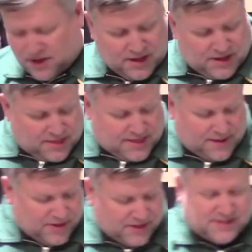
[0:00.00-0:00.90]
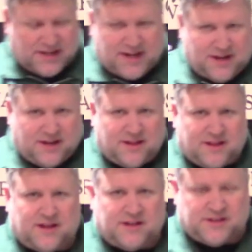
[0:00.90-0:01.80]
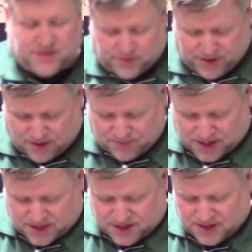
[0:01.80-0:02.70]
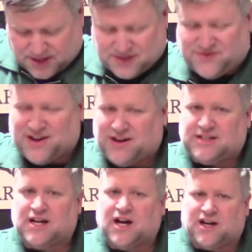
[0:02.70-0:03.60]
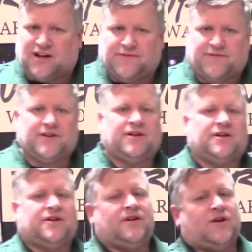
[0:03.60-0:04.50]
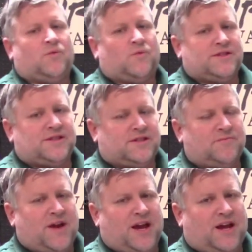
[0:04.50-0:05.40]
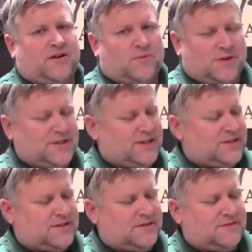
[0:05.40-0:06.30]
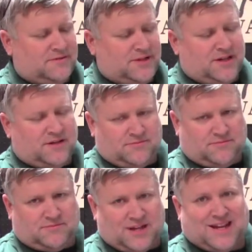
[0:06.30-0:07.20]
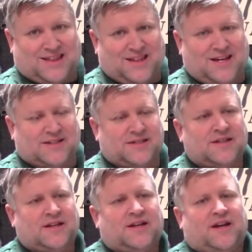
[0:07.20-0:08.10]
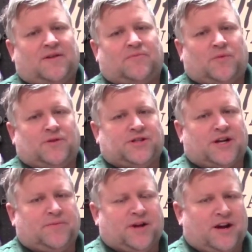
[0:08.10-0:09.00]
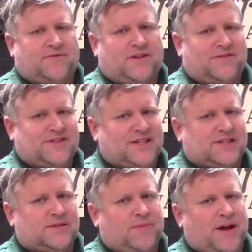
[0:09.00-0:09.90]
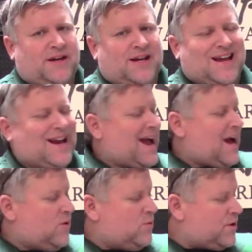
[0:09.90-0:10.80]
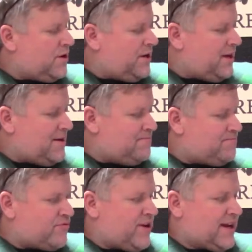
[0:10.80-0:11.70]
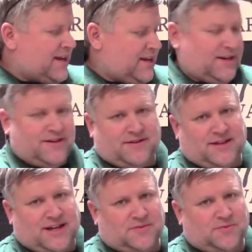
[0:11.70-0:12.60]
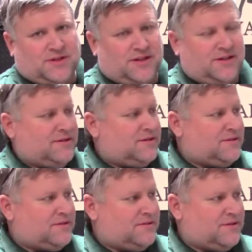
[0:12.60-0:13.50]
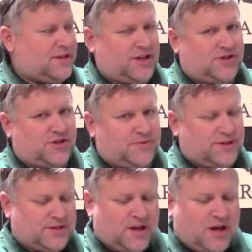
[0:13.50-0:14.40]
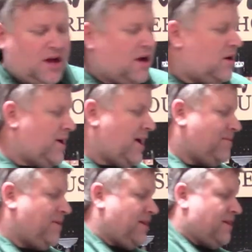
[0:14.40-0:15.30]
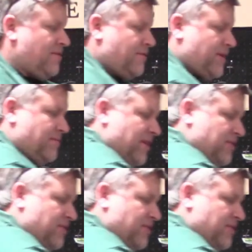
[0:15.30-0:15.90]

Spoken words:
That being said, the ceramic is very tough once it's made or once it's, like this. But what you got to be careful of is expanding it outward and breaking it. That's what the issue is. Oh, hey, I'm going to need a ring mandrel to